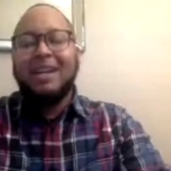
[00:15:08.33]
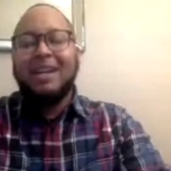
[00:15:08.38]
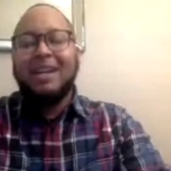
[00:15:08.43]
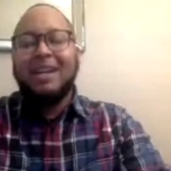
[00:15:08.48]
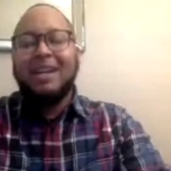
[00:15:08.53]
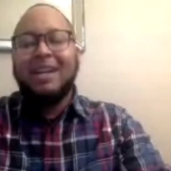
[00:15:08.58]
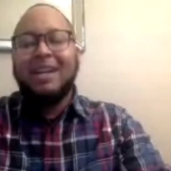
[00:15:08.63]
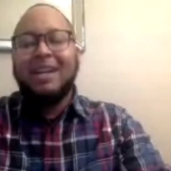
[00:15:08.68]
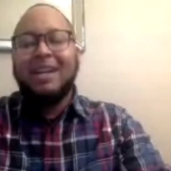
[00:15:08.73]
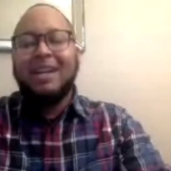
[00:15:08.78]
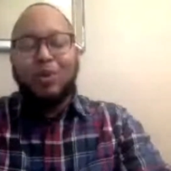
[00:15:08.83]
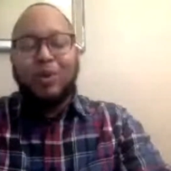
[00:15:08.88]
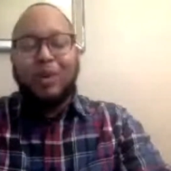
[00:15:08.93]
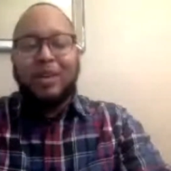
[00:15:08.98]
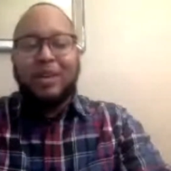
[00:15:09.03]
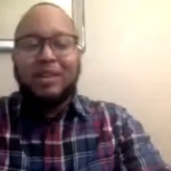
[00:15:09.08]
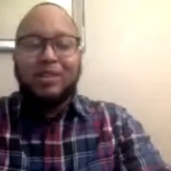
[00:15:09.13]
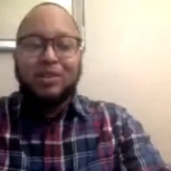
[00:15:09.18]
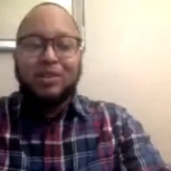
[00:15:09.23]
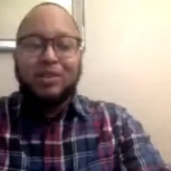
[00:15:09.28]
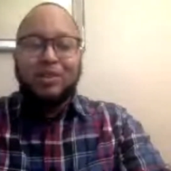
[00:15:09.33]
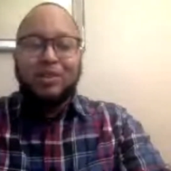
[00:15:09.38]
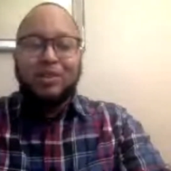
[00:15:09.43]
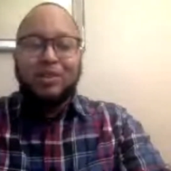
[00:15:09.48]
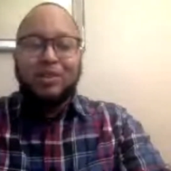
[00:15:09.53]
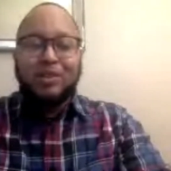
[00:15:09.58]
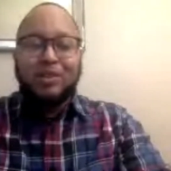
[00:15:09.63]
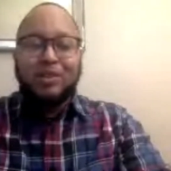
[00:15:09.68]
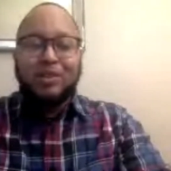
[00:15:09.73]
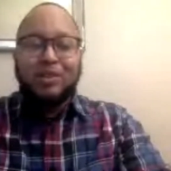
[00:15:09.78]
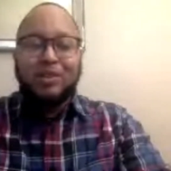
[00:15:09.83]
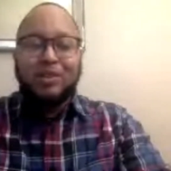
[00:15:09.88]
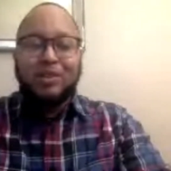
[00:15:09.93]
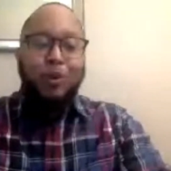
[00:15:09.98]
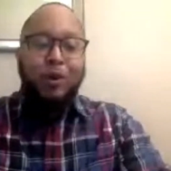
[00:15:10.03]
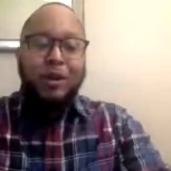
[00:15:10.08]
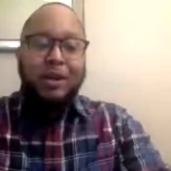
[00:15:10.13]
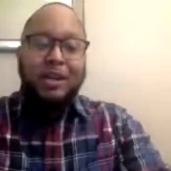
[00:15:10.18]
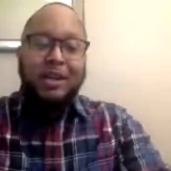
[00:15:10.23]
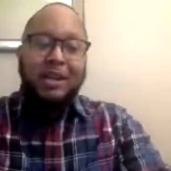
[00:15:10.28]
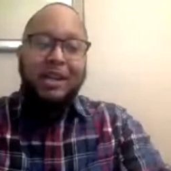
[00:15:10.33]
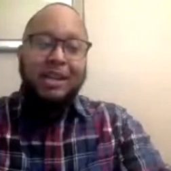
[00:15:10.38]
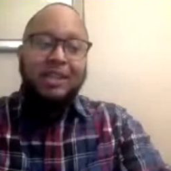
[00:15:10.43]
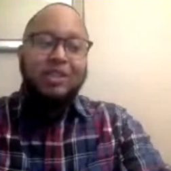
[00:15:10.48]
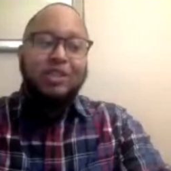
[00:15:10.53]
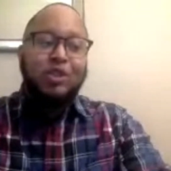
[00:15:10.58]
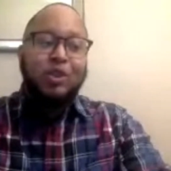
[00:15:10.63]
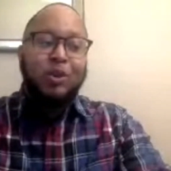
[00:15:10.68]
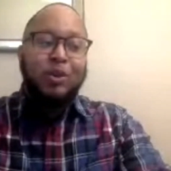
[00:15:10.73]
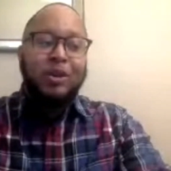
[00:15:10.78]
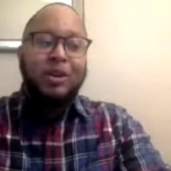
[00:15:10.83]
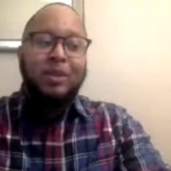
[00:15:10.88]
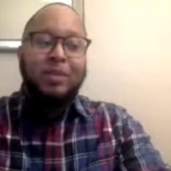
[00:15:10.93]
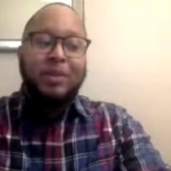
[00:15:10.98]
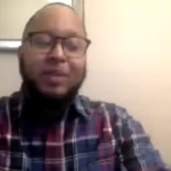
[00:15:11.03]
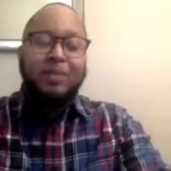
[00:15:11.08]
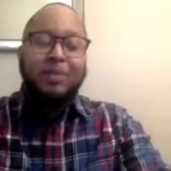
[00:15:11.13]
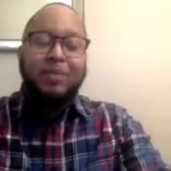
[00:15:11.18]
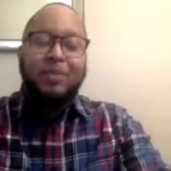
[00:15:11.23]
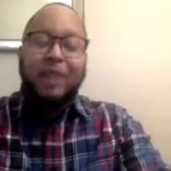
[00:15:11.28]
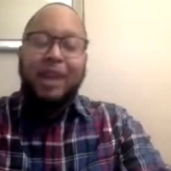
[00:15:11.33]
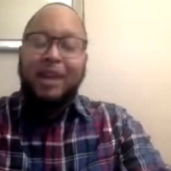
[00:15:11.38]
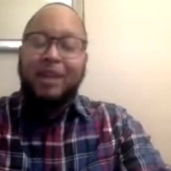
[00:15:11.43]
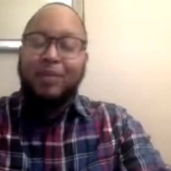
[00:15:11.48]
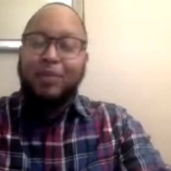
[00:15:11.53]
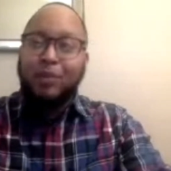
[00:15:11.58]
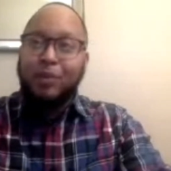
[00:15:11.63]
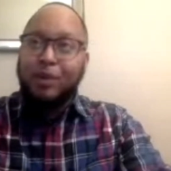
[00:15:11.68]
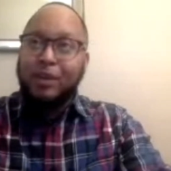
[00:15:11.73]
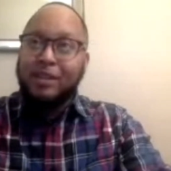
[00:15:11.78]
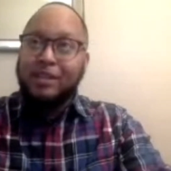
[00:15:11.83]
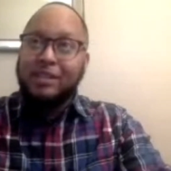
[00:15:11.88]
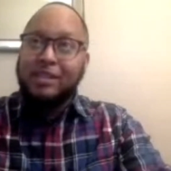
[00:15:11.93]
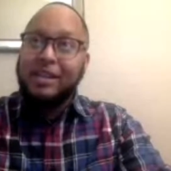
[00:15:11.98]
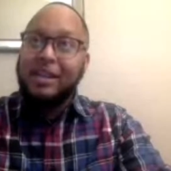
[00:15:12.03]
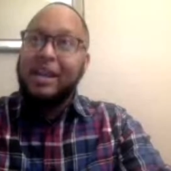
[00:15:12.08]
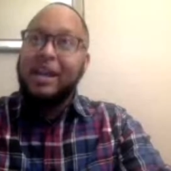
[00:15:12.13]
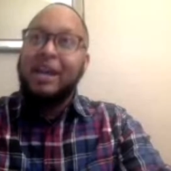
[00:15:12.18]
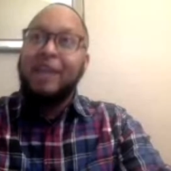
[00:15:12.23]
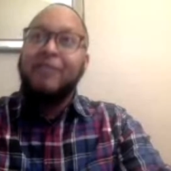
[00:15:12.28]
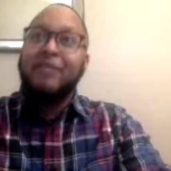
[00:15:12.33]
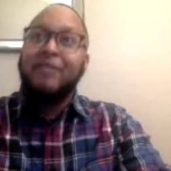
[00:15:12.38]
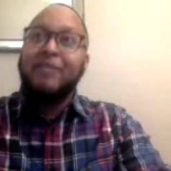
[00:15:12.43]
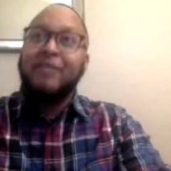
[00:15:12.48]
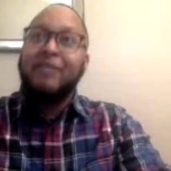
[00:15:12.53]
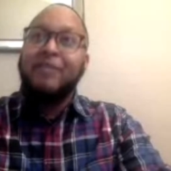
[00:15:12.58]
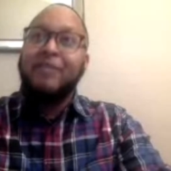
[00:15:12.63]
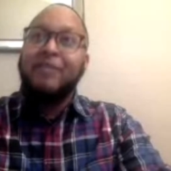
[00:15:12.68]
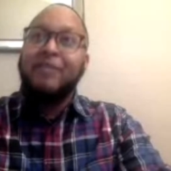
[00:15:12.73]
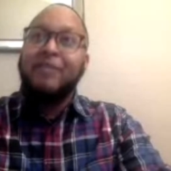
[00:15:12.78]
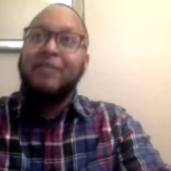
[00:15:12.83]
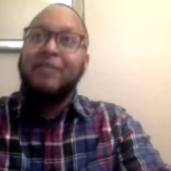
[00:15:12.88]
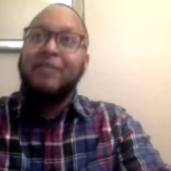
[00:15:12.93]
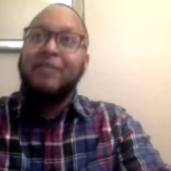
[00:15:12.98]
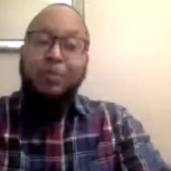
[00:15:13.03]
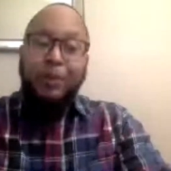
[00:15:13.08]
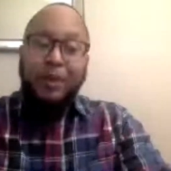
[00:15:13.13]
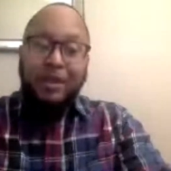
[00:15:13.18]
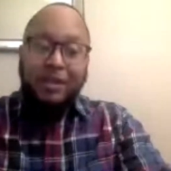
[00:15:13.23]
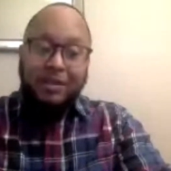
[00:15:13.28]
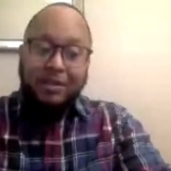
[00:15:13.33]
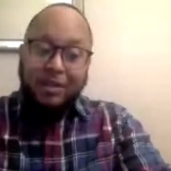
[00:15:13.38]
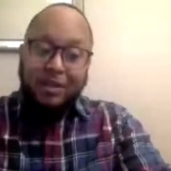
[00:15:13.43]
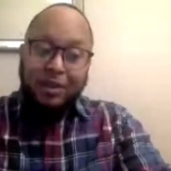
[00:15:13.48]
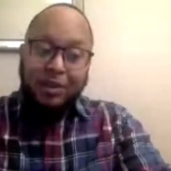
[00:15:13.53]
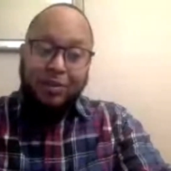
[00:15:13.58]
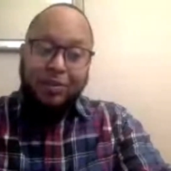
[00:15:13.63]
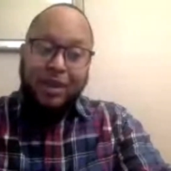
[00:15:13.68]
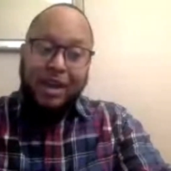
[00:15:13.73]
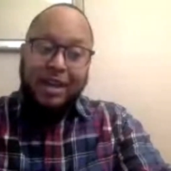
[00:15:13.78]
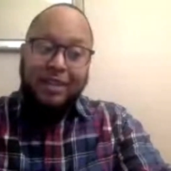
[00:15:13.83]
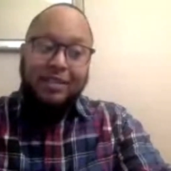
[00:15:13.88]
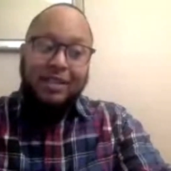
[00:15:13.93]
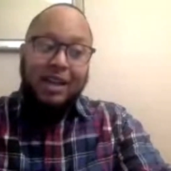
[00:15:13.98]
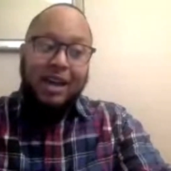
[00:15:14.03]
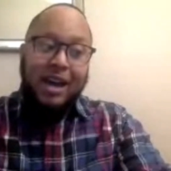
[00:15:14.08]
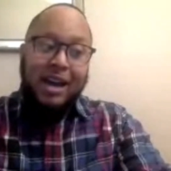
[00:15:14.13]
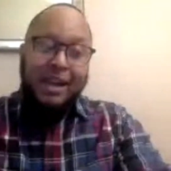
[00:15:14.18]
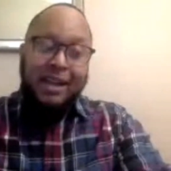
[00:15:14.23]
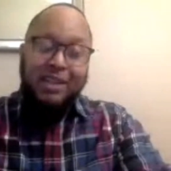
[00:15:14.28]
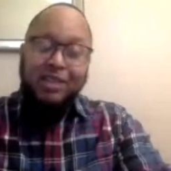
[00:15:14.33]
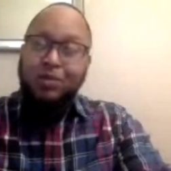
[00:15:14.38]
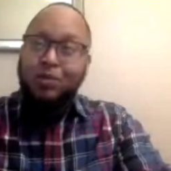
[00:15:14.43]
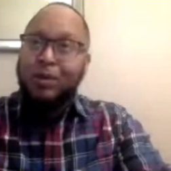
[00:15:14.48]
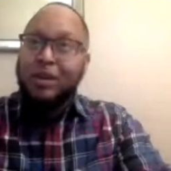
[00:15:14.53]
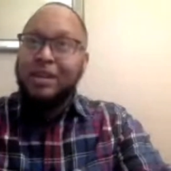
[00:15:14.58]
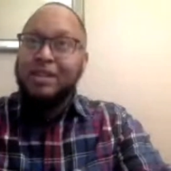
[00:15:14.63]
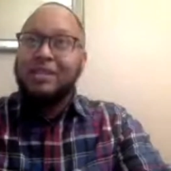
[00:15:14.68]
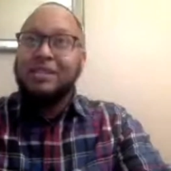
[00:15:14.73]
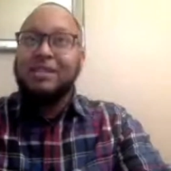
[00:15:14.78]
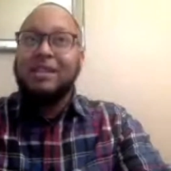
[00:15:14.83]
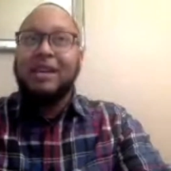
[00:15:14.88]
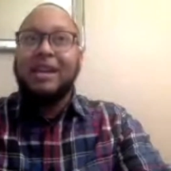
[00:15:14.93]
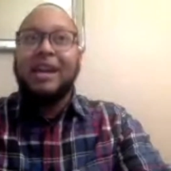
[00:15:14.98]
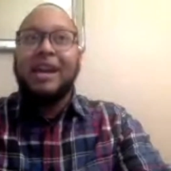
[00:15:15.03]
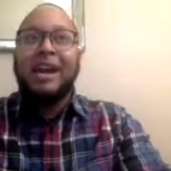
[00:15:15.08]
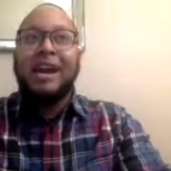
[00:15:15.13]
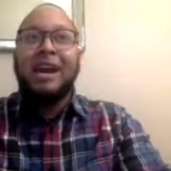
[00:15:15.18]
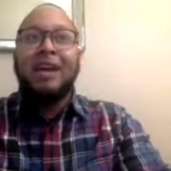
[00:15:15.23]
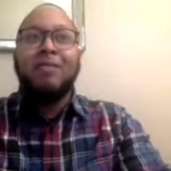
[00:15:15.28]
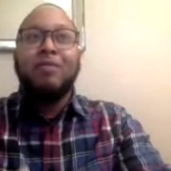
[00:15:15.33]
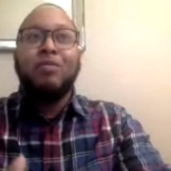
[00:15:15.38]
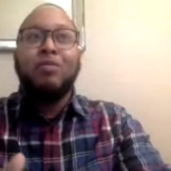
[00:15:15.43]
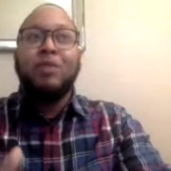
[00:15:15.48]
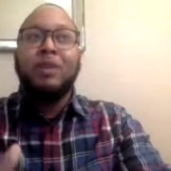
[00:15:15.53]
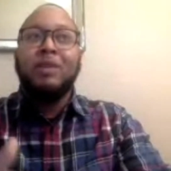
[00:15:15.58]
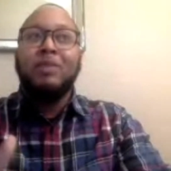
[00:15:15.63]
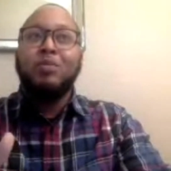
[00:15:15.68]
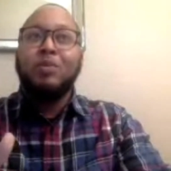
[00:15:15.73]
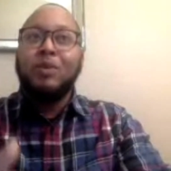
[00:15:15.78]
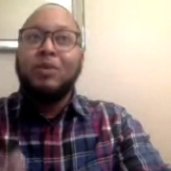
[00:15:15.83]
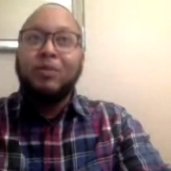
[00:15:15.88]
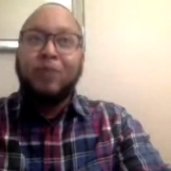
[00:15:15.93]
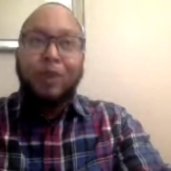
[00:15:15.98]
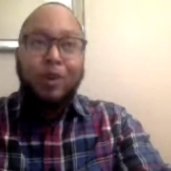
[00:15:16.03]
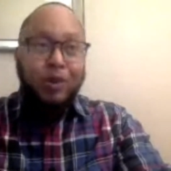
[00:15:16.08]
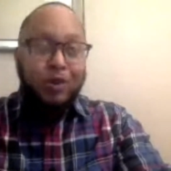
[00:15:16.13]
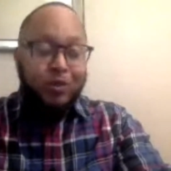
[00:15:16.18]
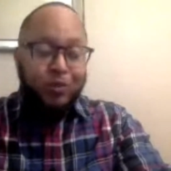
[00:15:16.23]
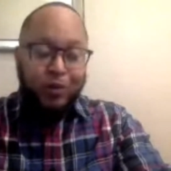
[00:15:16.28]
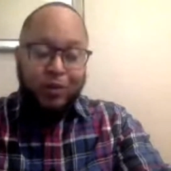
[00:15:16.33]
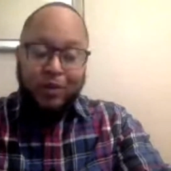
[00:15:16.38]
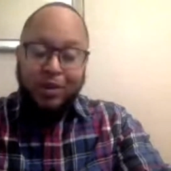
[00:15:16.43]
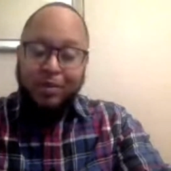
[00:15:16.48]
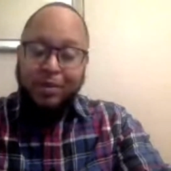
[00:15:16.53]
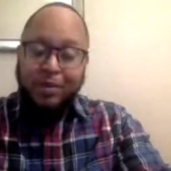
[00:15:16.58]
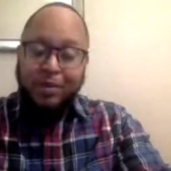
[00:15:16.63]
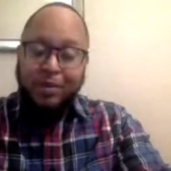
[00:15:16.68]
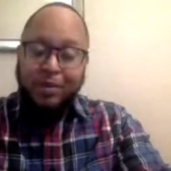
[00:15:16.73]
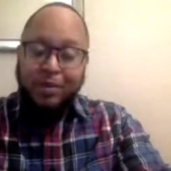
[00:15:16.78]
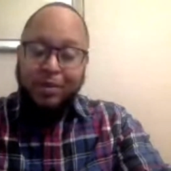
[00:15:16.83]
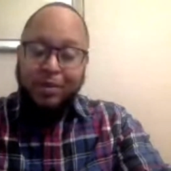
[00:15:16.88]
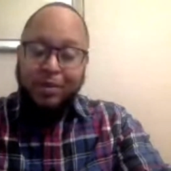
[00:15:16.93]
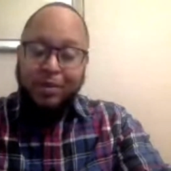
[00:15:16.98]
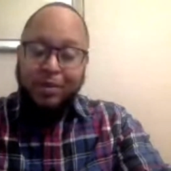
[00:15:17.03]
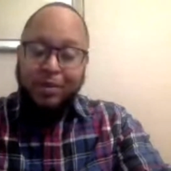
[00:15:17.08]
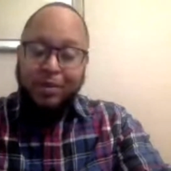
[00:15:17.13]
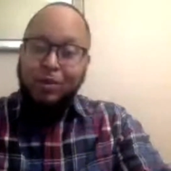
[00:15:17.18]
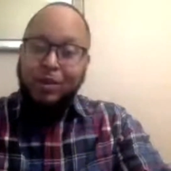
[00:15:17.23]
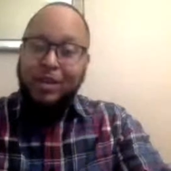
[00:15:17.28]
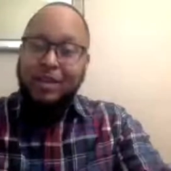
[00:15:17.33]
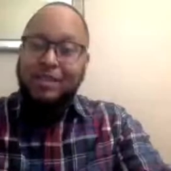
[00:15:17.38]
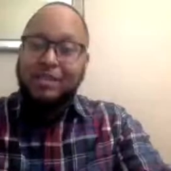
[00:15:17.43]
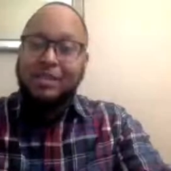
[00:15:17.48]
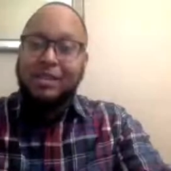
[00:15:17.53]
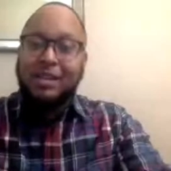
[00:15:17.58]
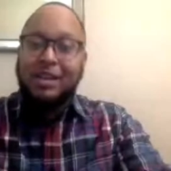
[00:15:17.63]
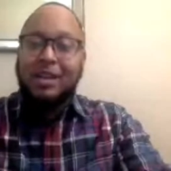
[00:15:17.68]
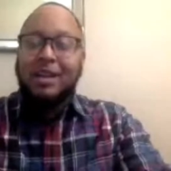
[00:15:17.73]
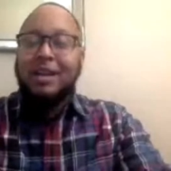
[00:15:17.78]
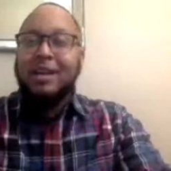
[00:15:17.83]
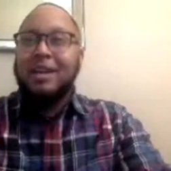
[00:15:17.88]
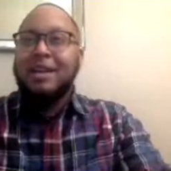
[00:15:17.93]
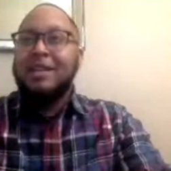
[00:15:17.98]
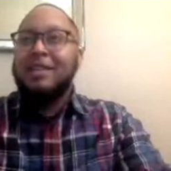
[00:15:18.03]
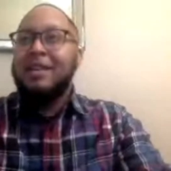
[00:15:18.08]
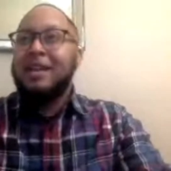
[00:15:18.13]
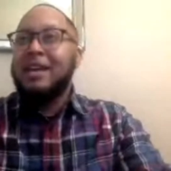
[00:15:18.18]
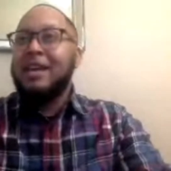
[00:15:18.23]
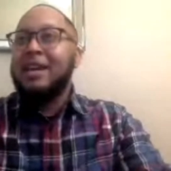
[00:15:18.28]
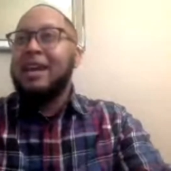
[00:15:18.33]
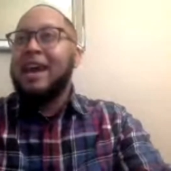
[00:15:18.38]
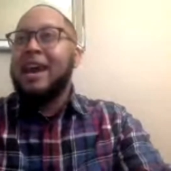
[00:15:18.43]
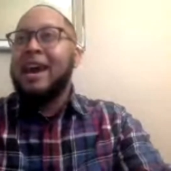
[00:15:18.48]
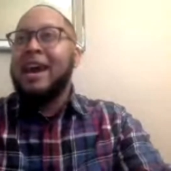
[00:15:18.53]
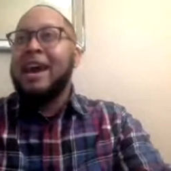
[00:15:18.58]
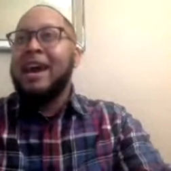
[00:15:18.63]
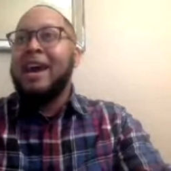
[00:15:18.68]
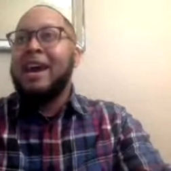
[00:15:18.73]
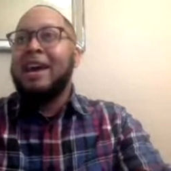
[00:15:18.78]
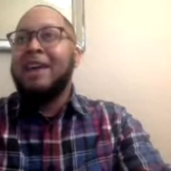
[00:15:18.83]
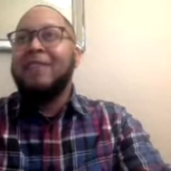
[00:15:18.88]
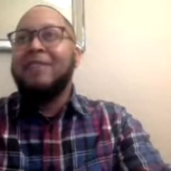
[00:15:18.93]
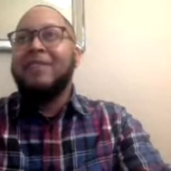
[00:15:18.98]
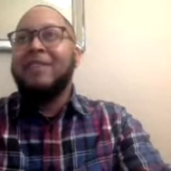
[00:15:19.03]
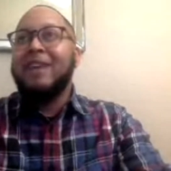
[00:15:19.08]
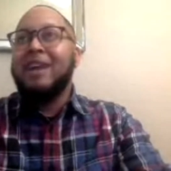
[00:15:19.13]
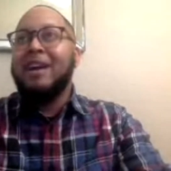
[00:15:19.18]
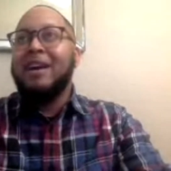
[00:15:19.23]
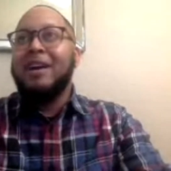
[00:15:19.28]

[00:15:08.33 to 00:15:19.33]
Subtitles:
way that schools have supported and shown up in Black boys, they have suspended them at the highest rates. They have written referrals for them at the highest rates. They have